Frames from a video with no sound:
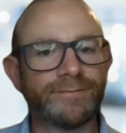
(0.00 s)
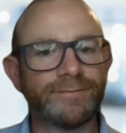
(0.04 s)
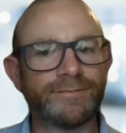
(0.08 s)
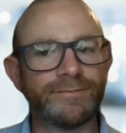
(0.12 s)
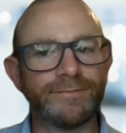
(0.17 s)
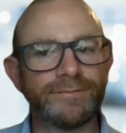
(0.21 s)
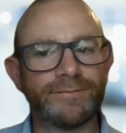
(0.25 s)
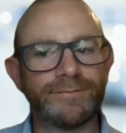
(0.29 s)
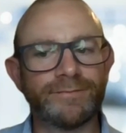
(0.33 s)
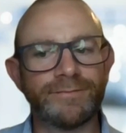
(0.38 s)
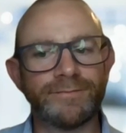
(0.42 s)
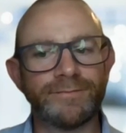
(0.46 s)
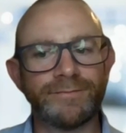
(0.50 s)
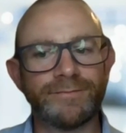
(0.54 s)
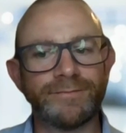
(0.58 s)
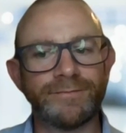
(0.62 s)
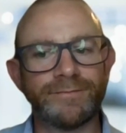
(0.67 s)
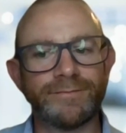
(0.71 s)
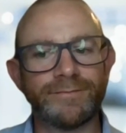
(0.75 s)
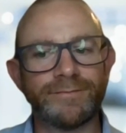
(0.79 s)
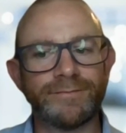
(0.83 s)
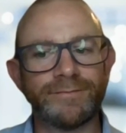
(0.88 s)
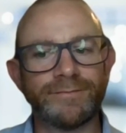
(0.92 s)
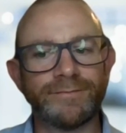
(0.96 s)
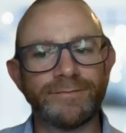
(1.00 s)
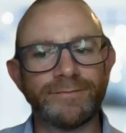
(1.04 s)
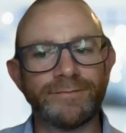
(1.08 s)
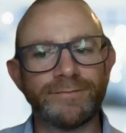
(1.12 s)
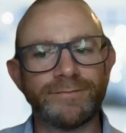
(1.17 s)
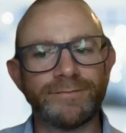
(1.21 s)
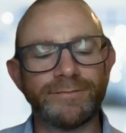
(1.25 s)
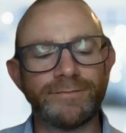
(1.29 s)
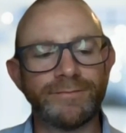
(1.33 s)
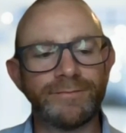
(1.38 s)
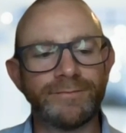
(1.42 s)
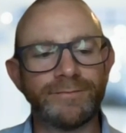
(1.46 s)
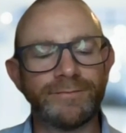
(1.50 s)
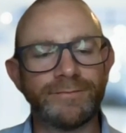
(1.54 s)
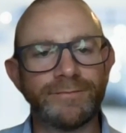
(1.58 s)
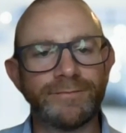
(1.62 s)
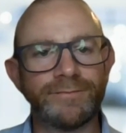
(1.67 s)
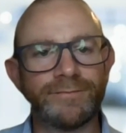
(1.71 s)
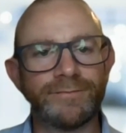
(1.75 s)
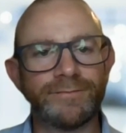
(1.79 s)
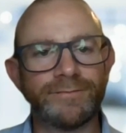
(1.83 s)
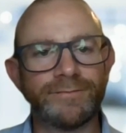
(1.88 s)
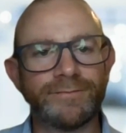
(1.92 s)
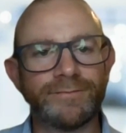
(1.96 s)

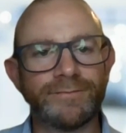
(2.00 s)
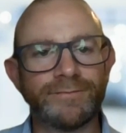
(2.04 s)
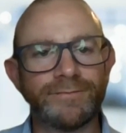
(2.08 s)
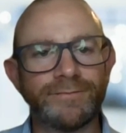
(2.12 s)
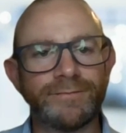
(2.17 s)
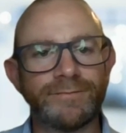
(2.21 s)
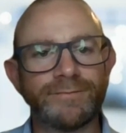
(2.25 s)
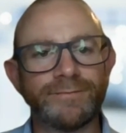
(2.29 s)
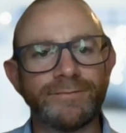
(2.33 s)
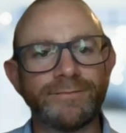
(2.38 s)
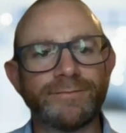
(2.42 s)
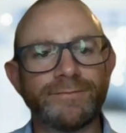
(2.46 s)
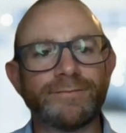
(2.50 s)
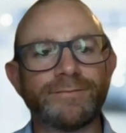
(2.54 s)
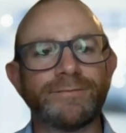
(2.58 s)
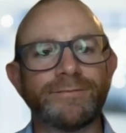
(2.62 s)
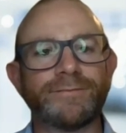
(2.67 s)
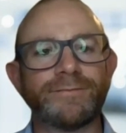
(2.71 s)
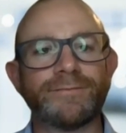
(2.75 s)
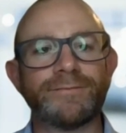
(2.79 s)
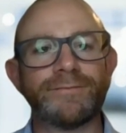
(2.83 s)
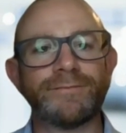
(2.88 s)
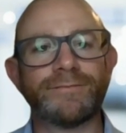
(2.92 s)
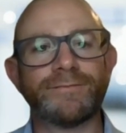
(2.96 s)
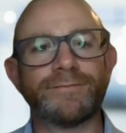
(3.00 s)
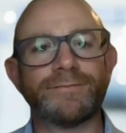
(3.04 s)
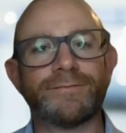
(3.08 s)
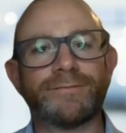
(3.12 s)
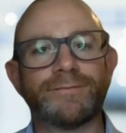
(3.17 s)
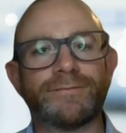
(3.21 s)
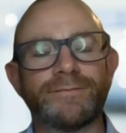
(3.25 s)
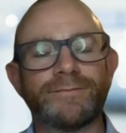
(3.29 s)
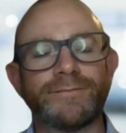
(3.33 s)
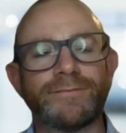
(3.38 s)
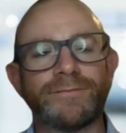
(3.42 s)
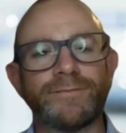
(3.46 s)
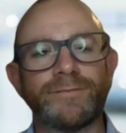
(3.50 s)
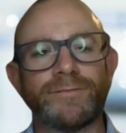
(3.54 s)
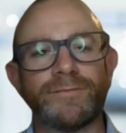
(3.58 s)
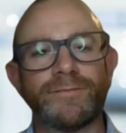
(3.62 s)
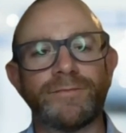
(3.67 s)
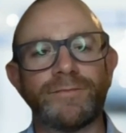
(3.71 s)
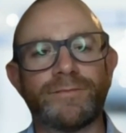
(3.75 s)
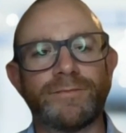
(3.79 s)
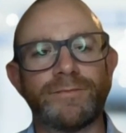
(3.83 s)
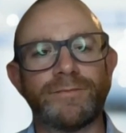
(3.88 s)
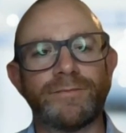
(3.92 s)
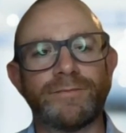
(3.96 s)

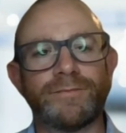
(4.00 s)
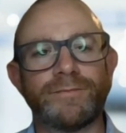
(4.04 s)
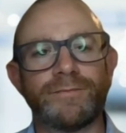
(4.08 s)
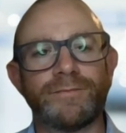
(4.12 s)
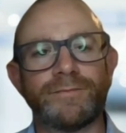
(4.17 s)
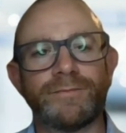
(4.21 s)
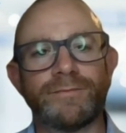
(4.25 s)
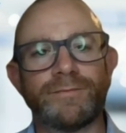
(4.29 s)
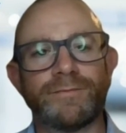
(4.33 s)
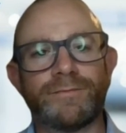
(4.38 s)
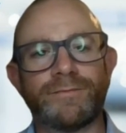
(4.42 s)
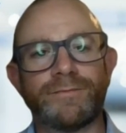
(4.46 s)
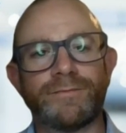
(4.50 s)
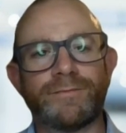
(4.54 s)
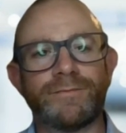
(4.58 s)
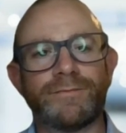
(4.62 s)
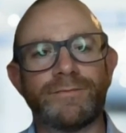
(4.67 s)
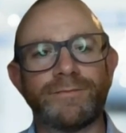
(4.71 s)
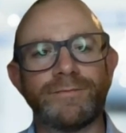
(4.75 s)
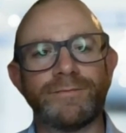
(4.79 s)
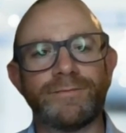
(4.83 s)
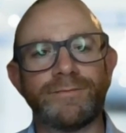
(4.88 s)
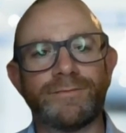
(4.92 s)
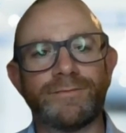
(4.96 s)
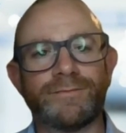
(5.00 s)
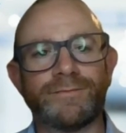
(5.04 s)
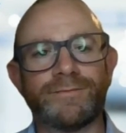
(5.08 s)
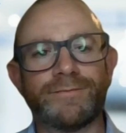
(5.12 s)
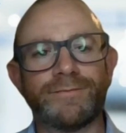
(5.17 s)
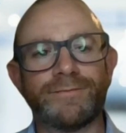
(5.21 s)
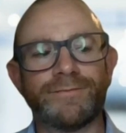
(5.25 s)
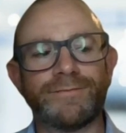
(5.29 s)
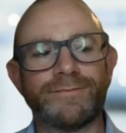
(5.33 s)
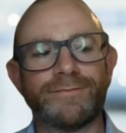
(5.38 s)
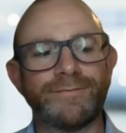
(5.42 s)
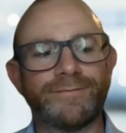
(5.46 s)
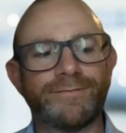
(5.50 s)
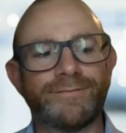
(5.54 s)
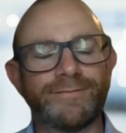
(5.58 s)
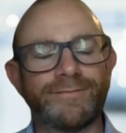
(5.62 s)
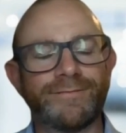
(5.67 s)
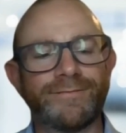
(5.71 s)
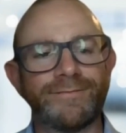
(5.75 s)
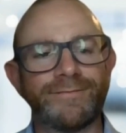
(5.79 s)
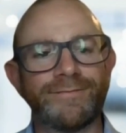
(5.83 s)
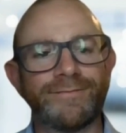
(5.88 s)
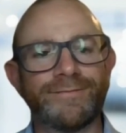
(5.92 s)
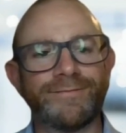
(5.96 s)

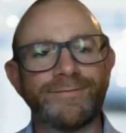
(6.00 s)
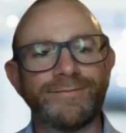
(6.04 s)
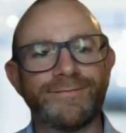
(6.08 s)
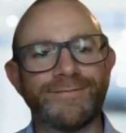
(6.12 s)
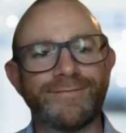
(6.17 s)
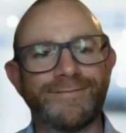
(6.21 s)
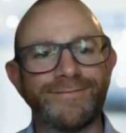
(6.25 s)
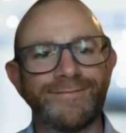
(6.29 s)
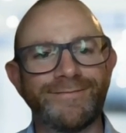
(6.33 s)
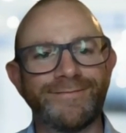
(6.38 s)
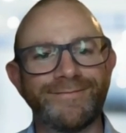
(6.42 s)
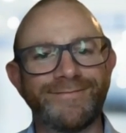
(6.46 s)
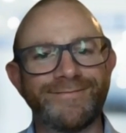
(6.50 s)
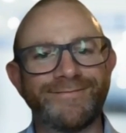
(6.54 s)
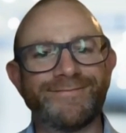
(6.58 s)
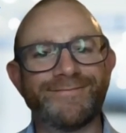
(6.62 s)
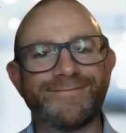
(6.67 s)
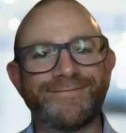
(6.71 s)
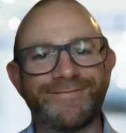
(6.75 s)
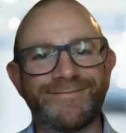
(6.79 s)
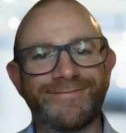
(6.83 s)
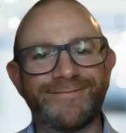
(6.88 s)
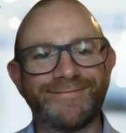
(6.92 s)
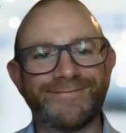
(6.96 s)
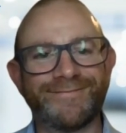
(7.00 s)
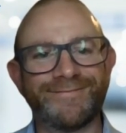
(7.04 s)
No words are spoken by the person on screen.